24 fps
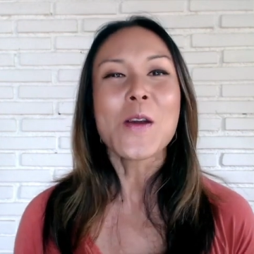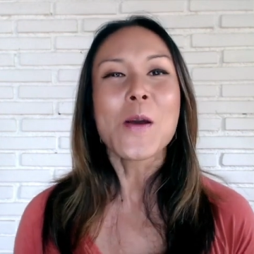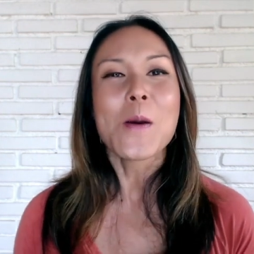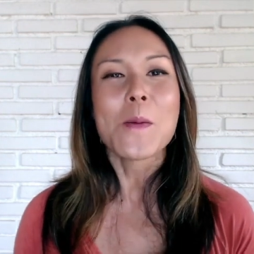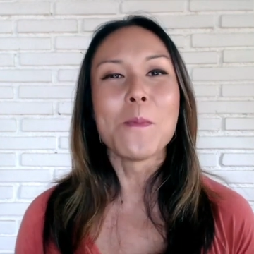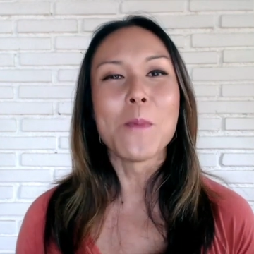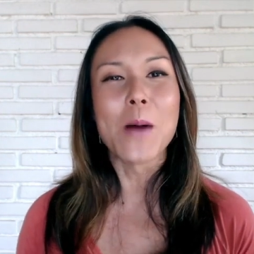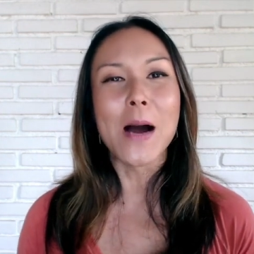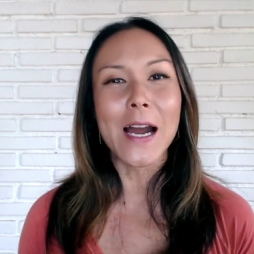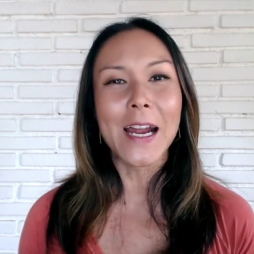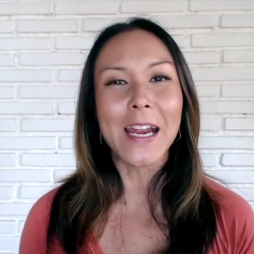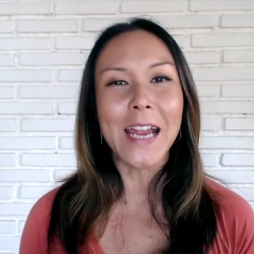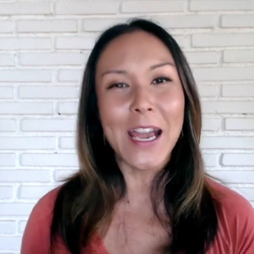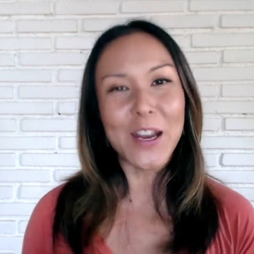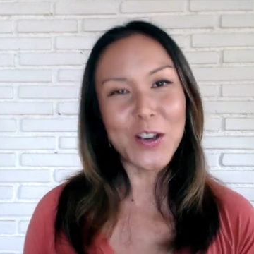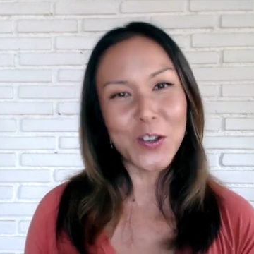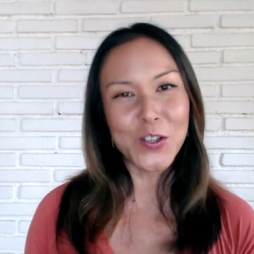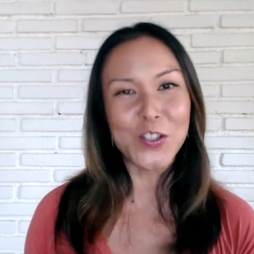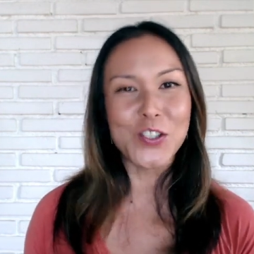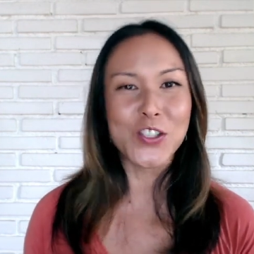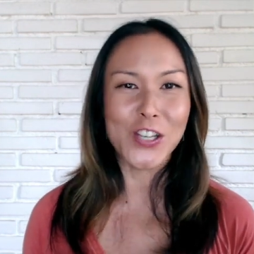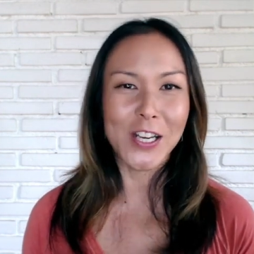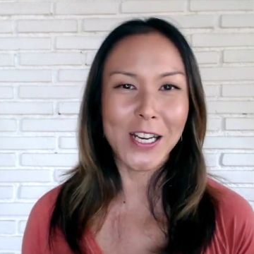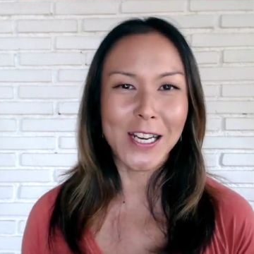my
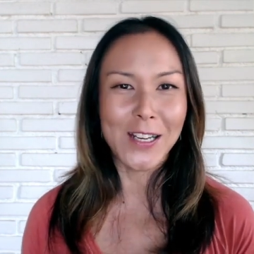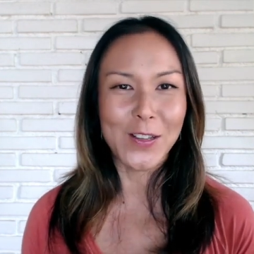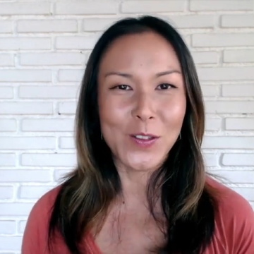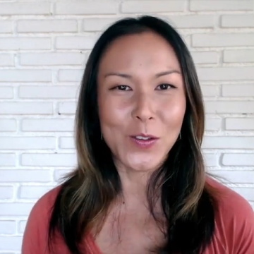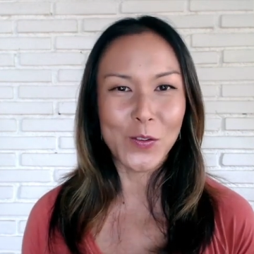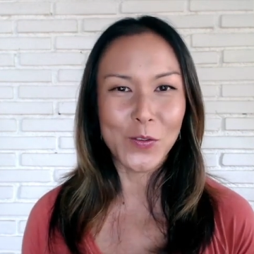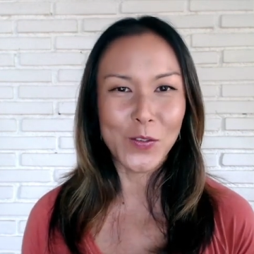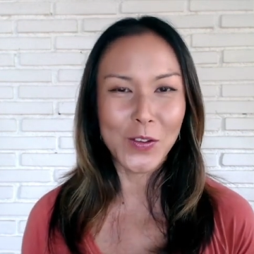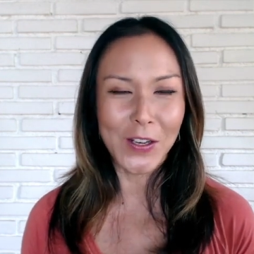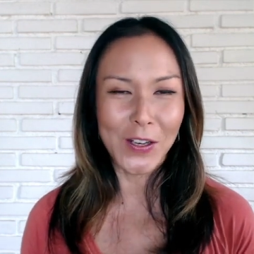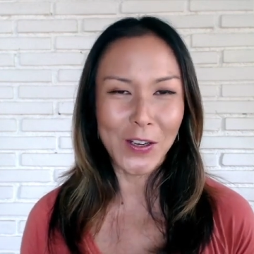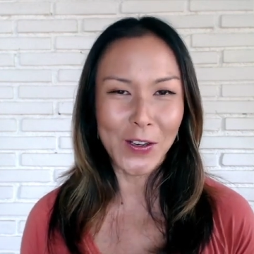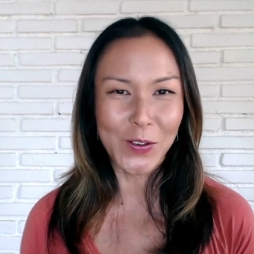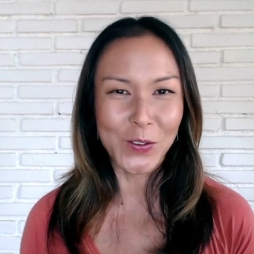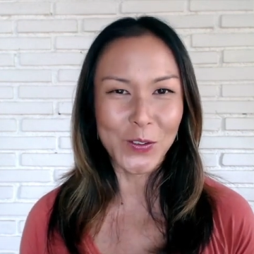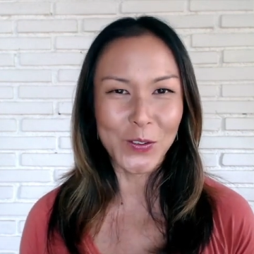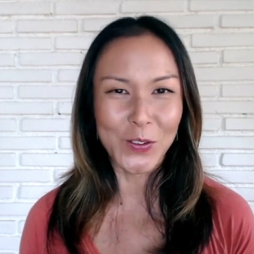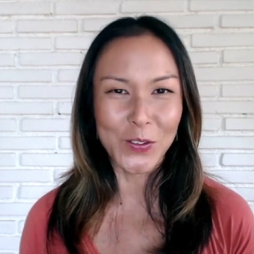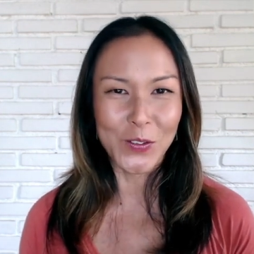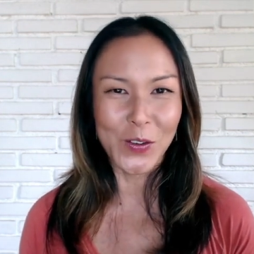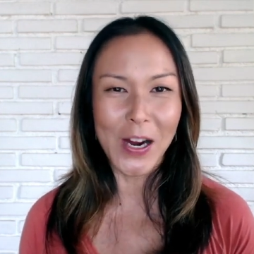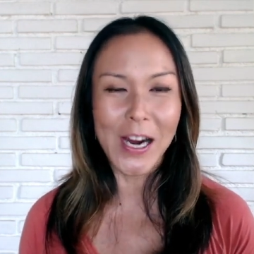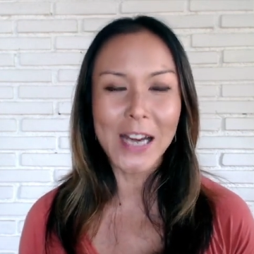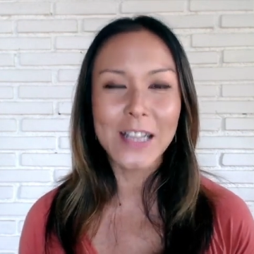energy in the videos,
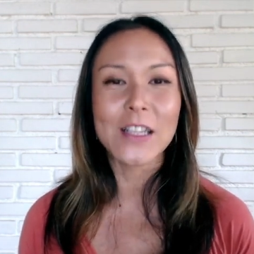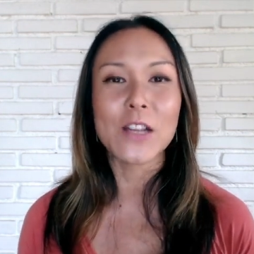right?